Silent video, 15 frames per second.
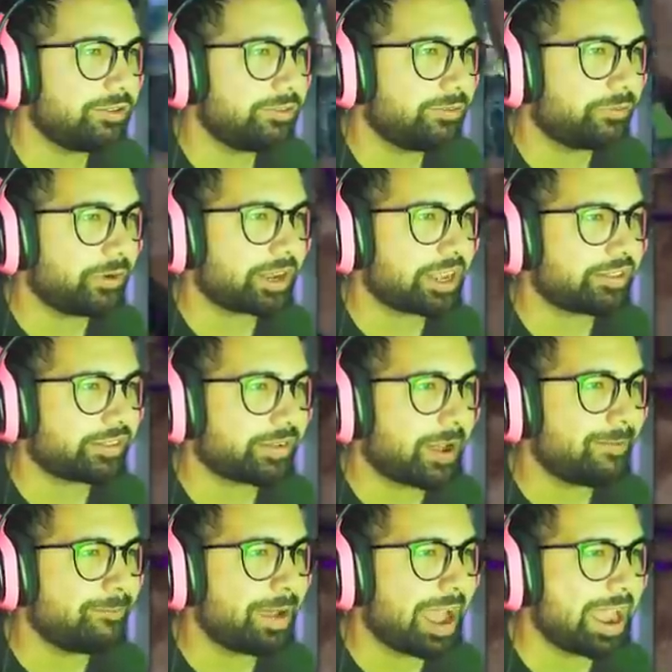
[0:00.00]
Frickin'
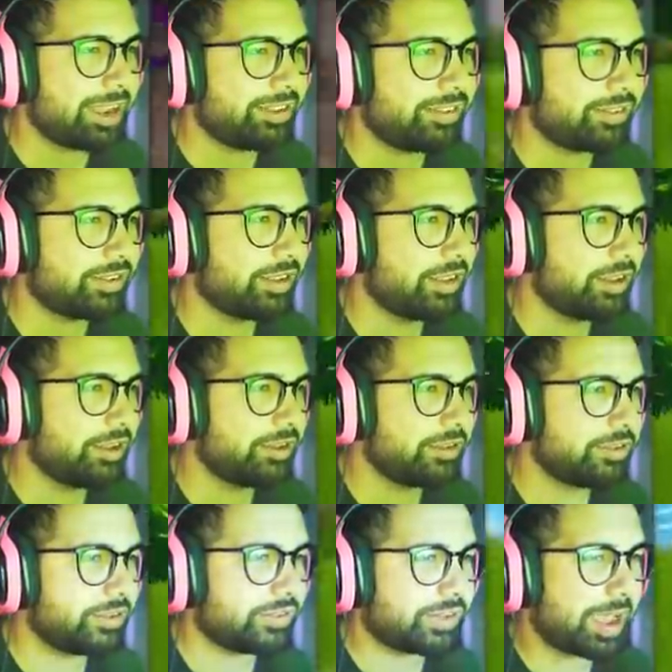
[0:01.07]

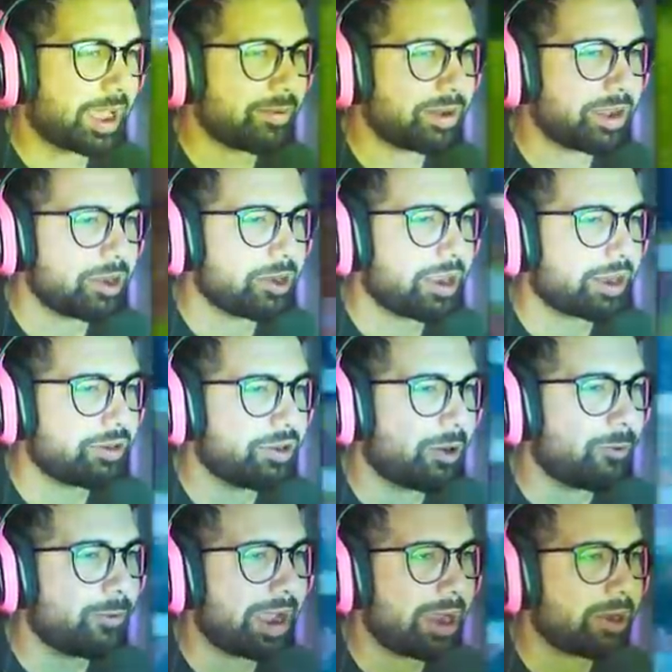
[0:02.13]
scumbags just came here out of
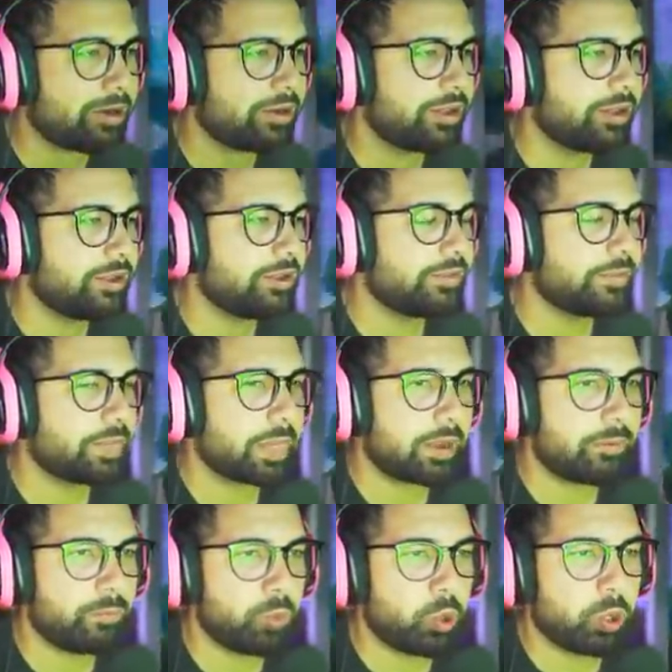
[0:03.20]
nowhere,
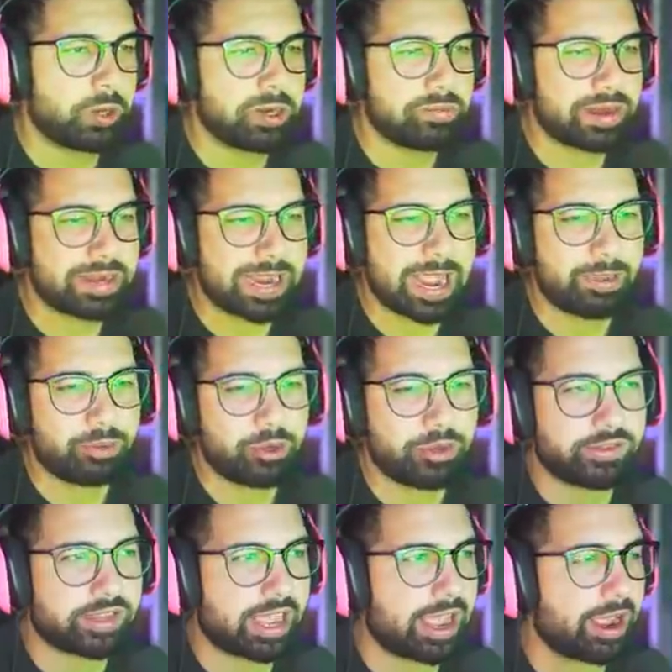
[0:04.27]
ruining my damn
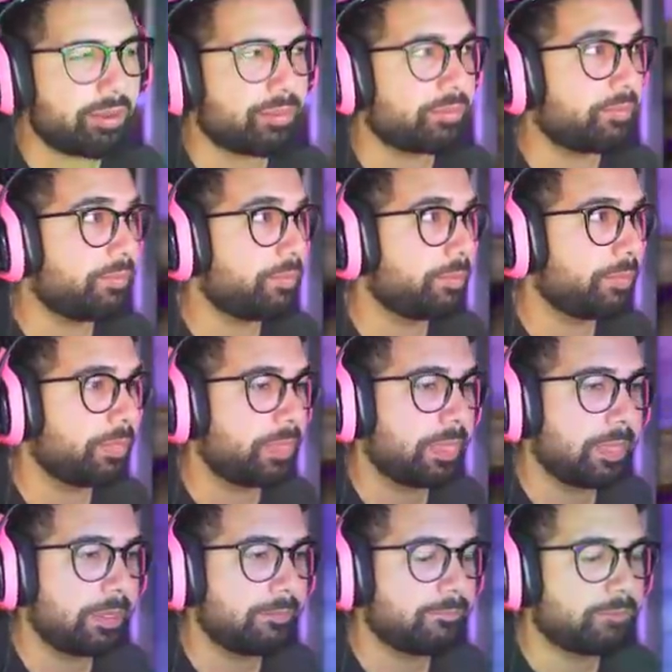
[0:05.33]
good time.
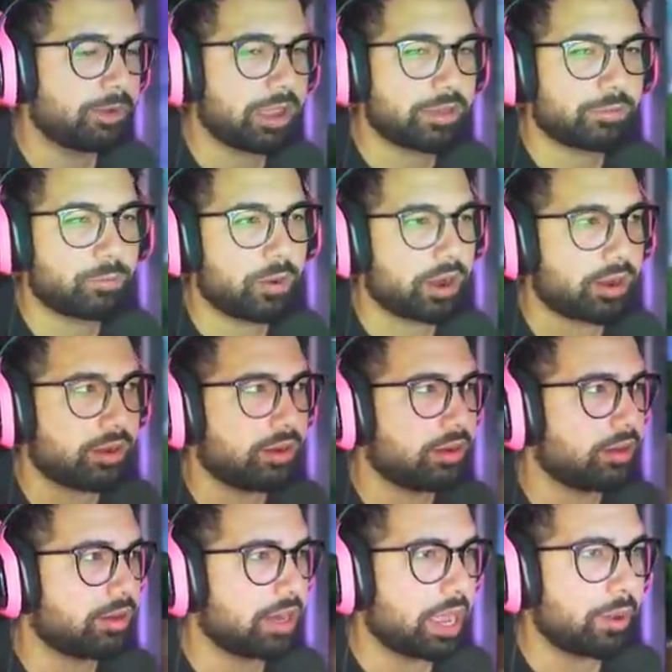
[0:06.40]
Guess what?
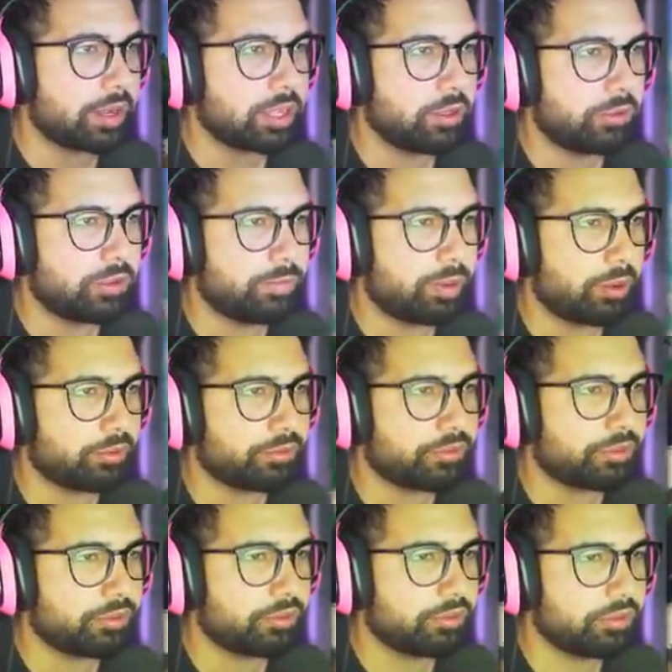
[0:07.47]
Now I killed you
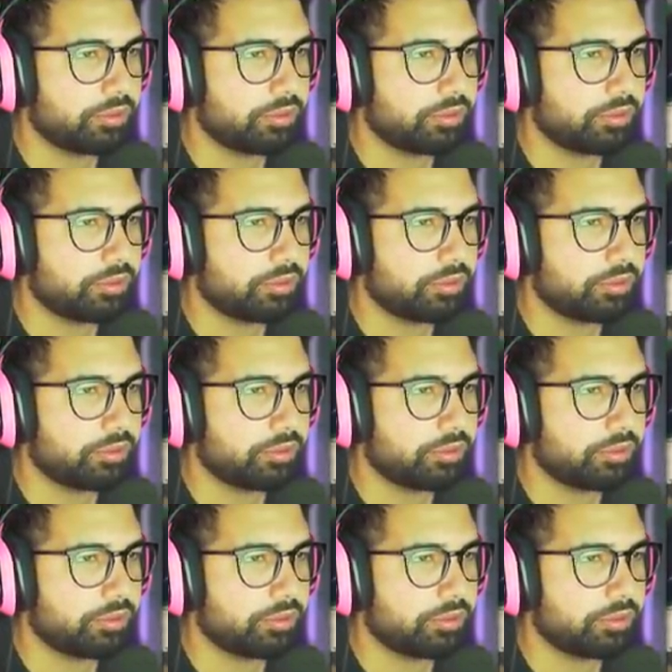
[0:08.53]
both.